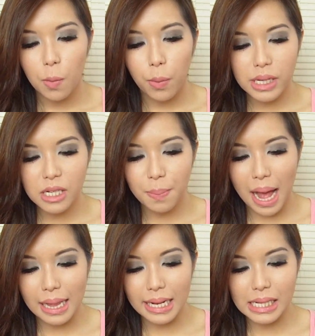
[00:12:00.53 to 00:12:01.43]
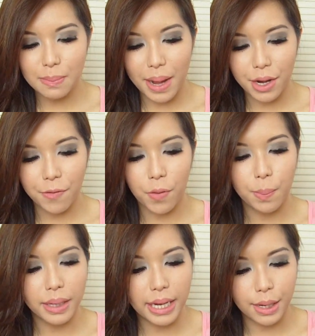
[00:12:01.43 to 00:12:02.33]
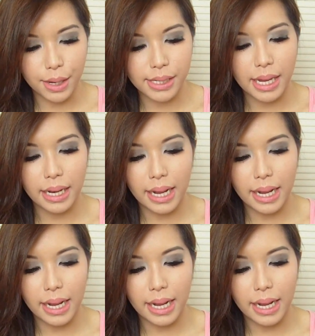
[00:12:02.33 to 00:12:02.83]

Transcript: which palette is better for beginners?